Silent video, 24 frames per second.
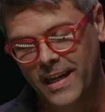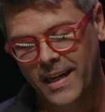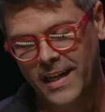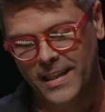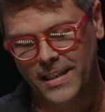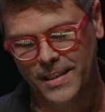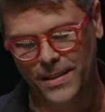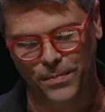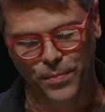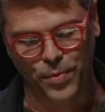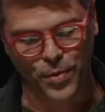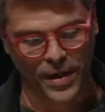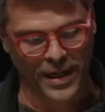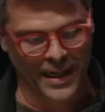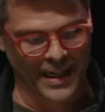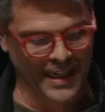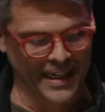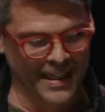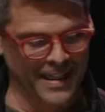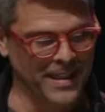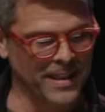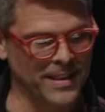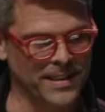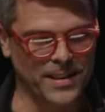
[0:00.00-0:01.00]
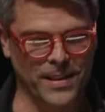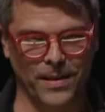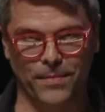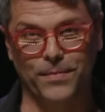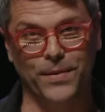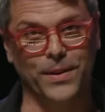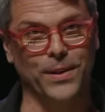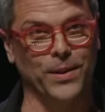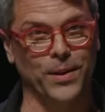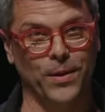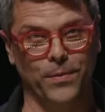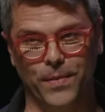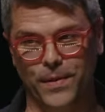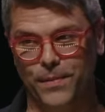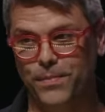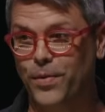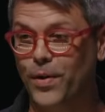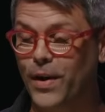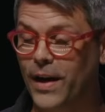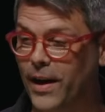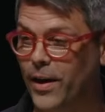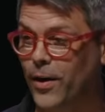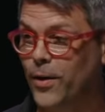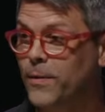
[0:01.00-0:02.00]
to pray some stupid
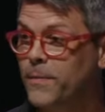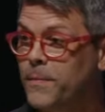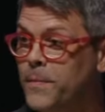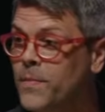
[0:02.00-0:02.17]
prayer.